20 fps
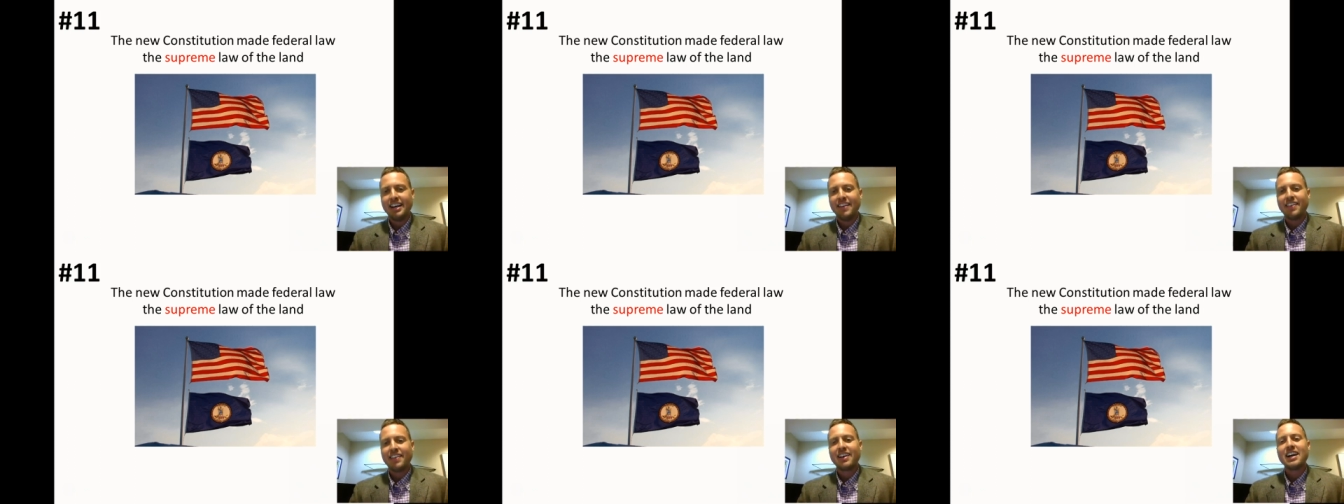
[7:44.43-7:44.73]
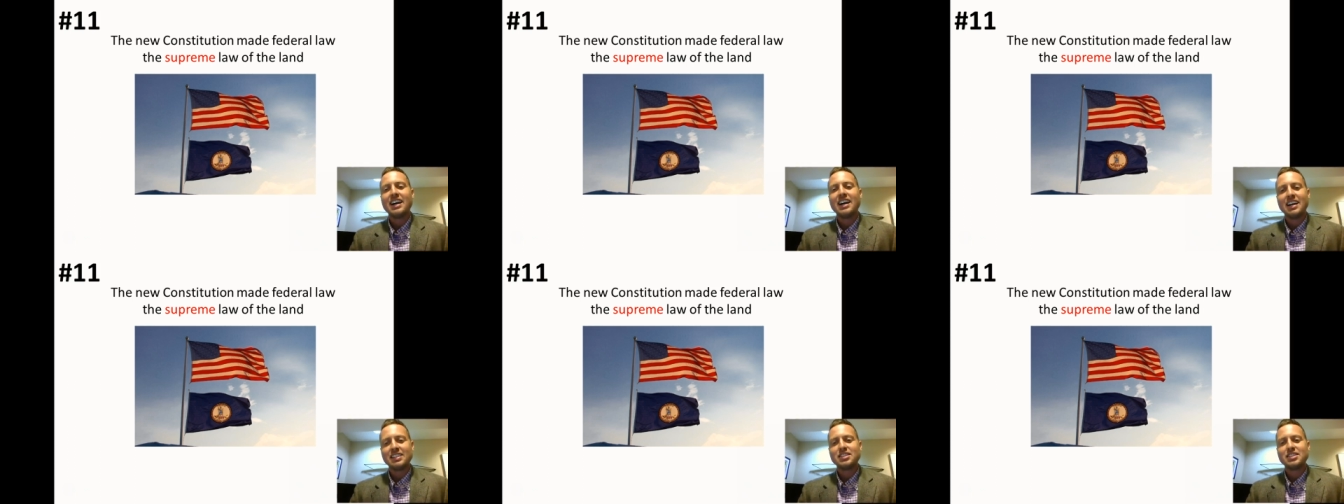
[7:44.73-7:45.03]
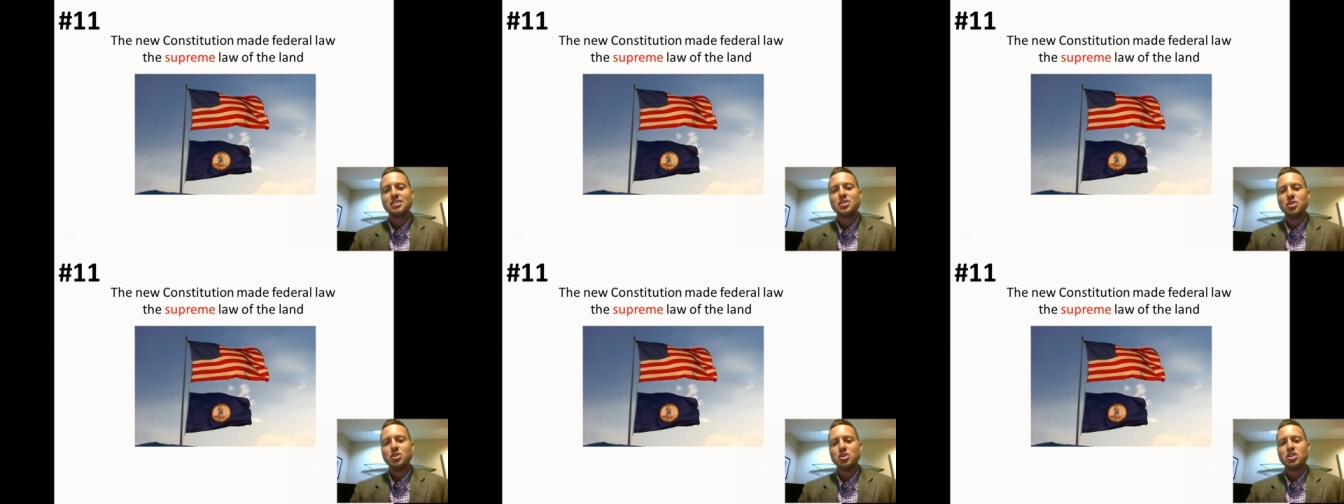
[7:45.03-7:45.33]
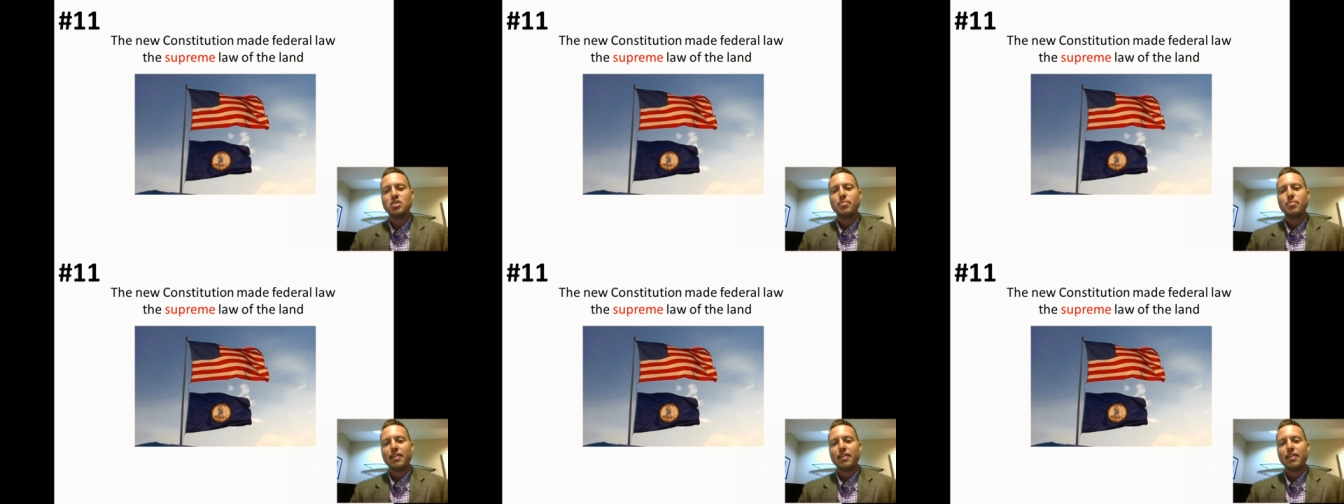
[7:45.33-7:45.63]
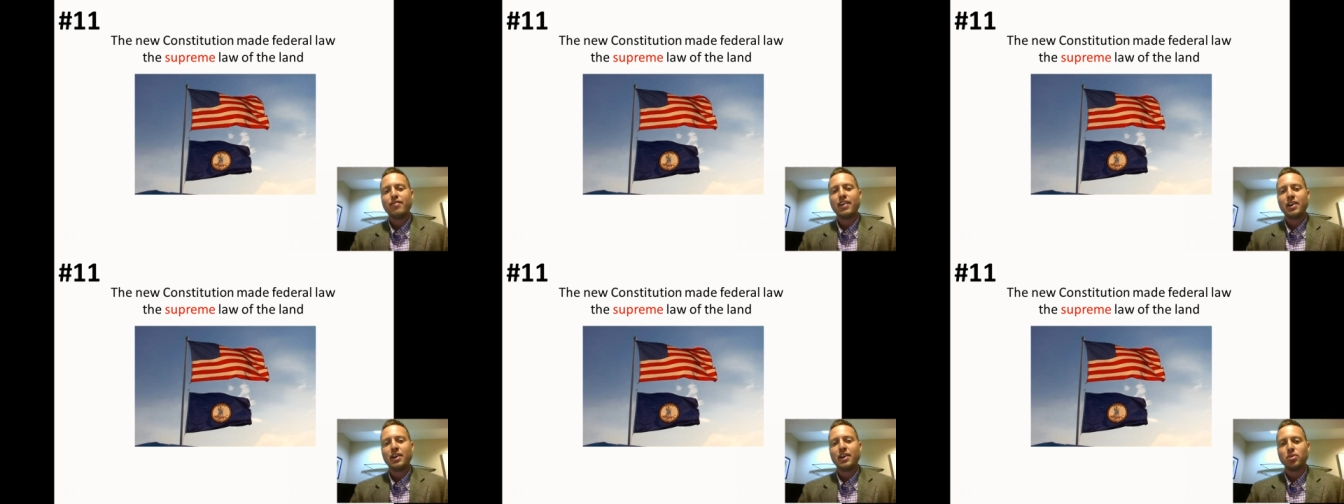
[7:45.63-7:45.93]
The Constitution made
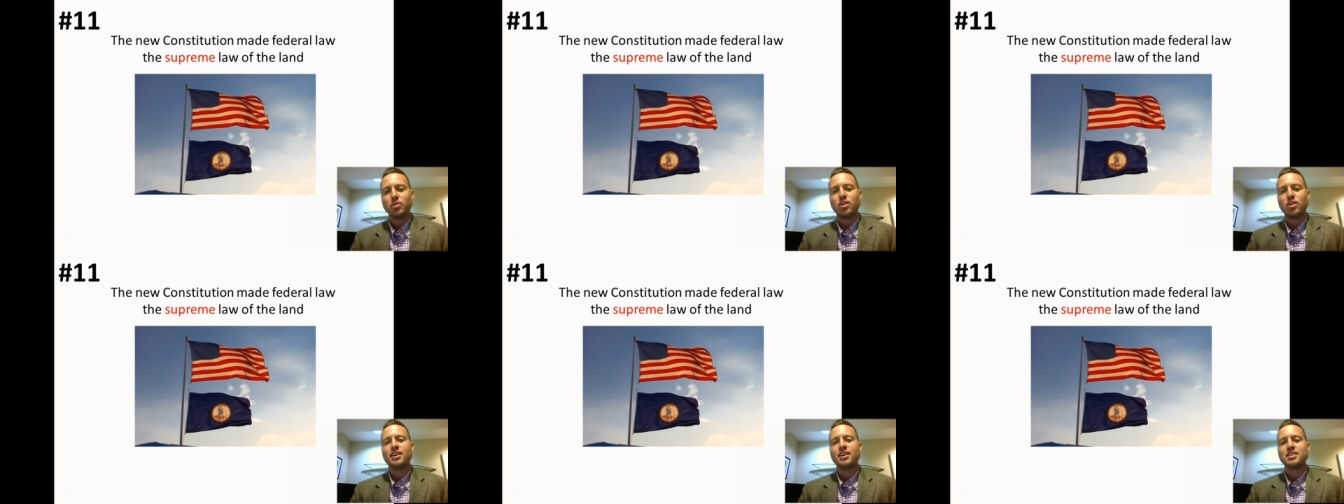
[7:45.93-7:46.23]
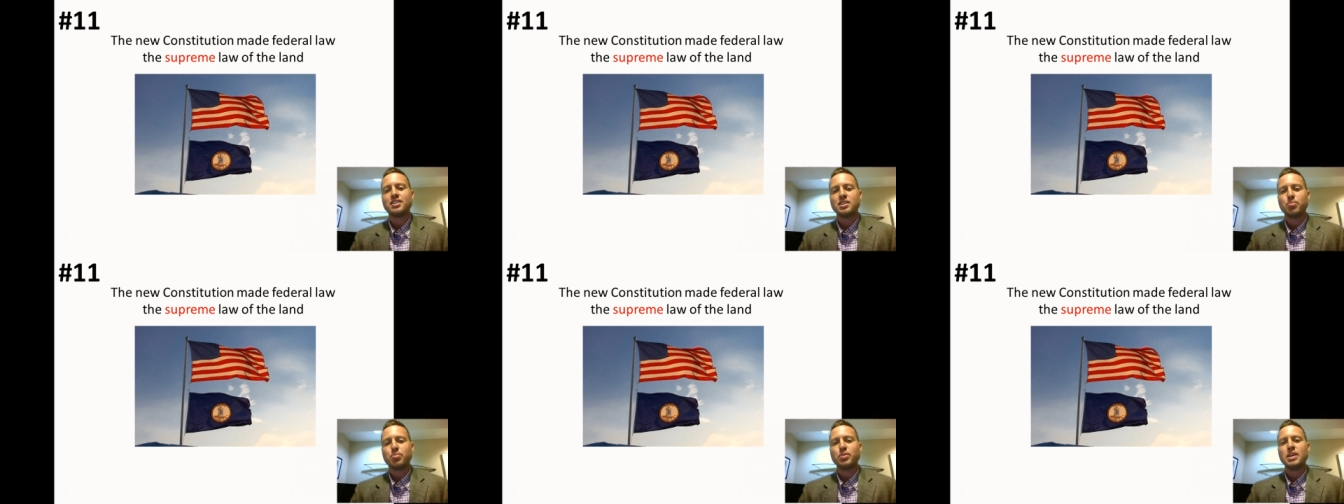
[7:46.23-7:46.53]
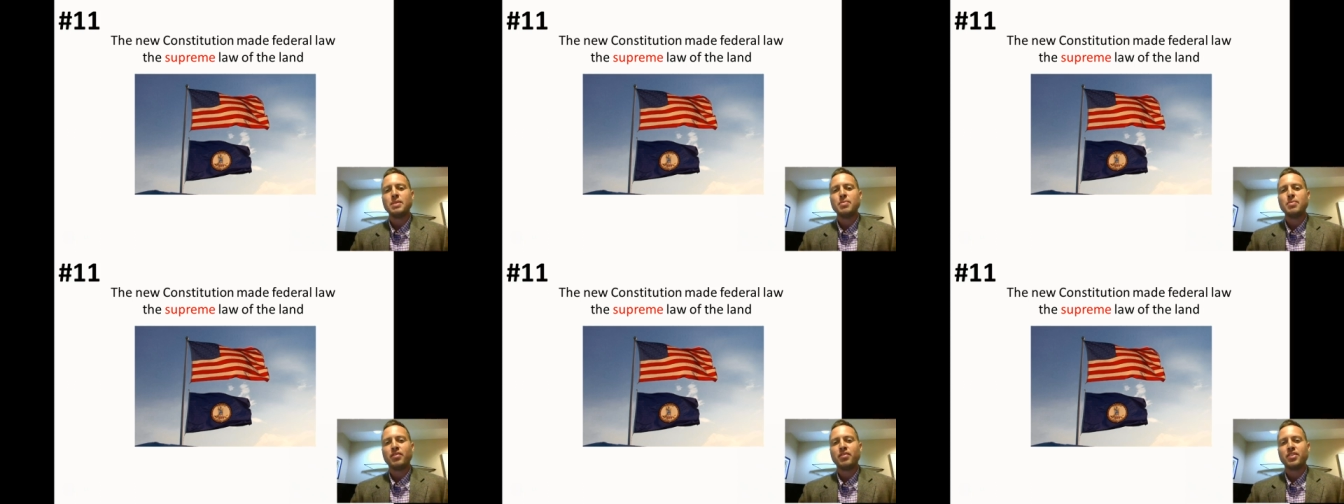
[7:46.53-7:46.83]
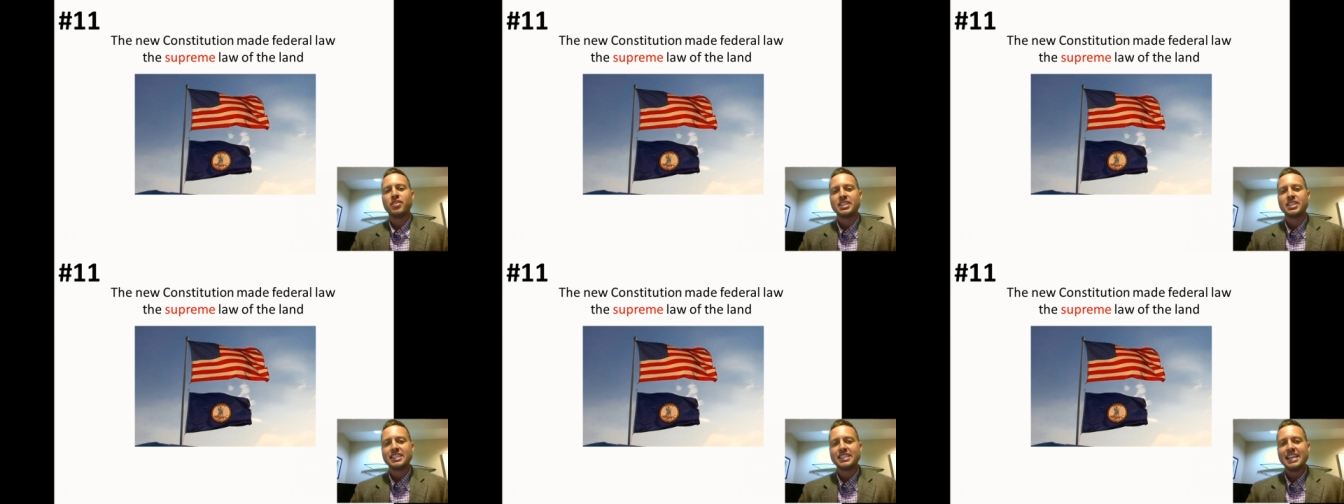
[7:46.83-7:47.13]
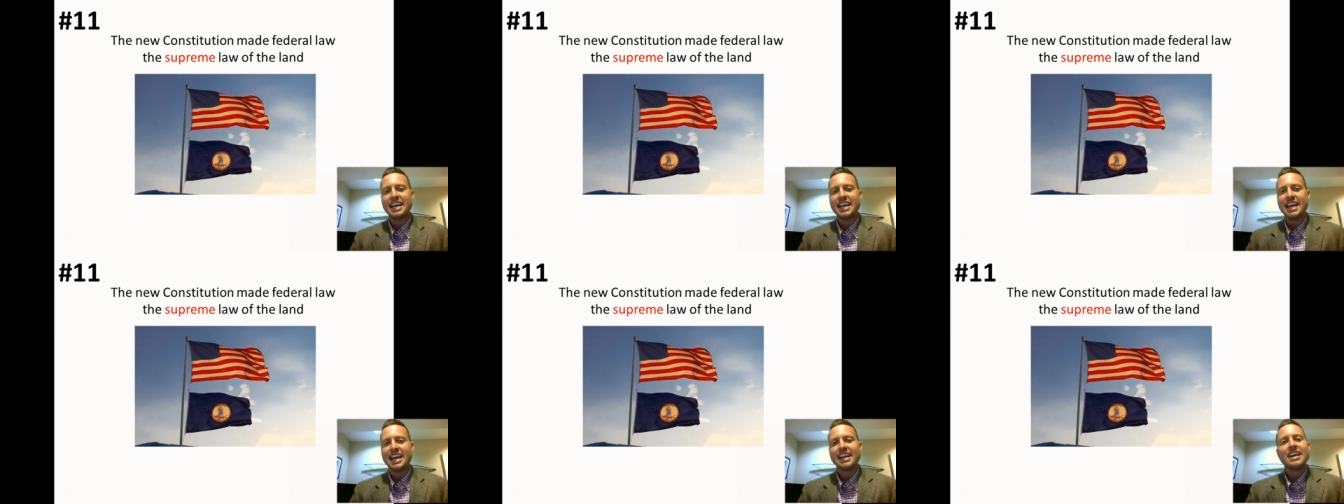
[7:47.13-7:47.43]
federal law supreme over
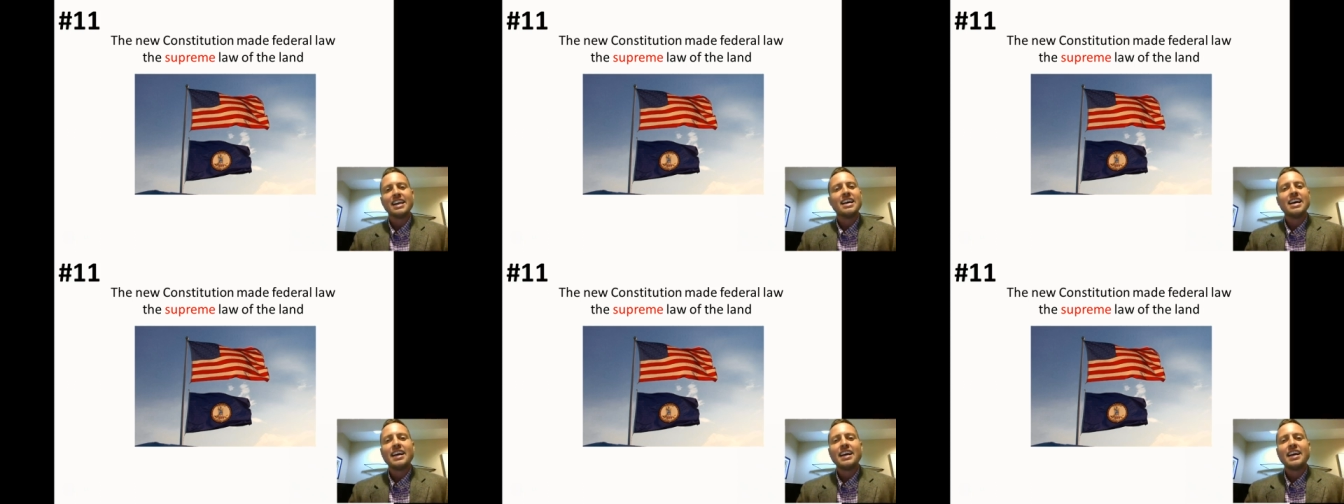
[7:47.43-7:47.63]
state.